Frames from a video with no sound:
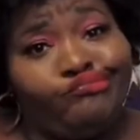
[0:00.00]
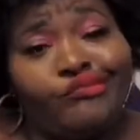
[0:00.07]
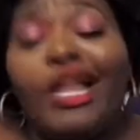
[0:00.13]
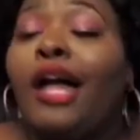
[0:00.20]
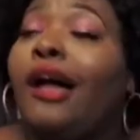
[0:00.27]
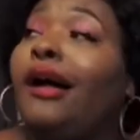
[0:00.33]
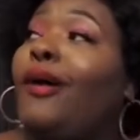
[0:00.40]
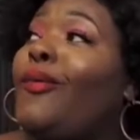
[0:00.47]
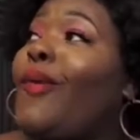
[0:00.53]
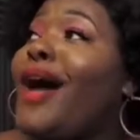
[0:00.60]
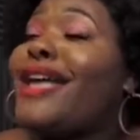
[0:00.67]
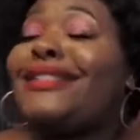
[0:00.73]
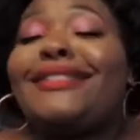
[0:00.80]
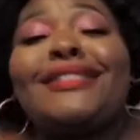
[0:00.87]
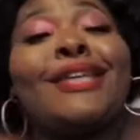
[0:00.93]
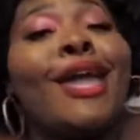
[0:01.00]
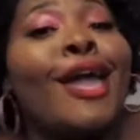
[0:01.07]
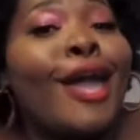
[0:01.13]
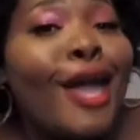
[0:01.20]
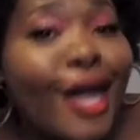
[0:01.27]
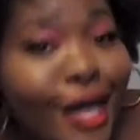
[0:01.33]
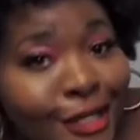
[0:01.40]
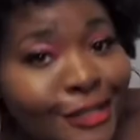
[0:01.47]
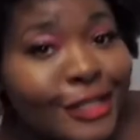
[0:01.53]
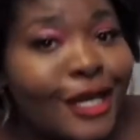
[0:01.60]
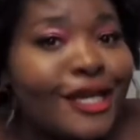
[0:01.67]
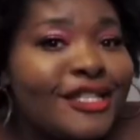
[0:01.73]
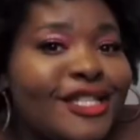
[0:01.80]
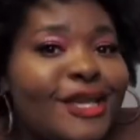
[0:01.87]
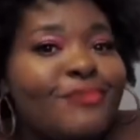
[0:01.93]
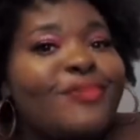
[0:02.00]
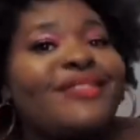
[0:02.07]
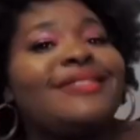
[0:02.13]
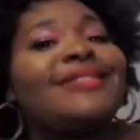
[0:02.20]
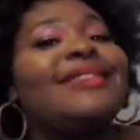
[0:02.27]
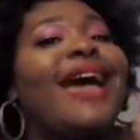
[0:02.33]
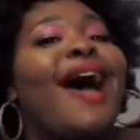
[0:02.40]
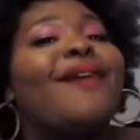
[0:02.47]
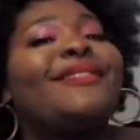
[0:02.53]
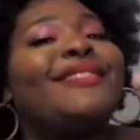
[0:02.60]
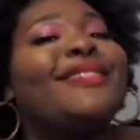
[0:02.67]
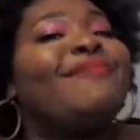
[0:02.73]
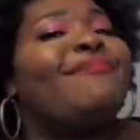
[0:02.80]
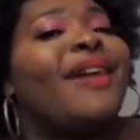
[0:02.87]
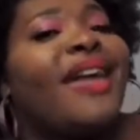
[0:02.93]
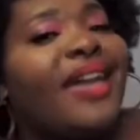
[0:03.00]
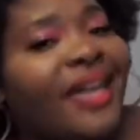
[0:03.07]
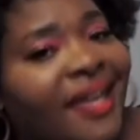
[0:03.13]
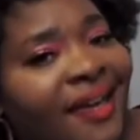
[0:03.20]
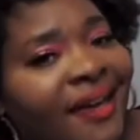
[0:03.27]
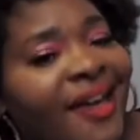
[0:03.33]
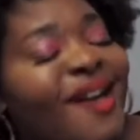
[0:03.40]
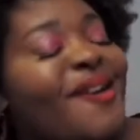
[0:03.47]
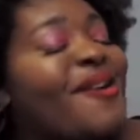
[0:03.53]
days? What's TT Simples? Talk to me.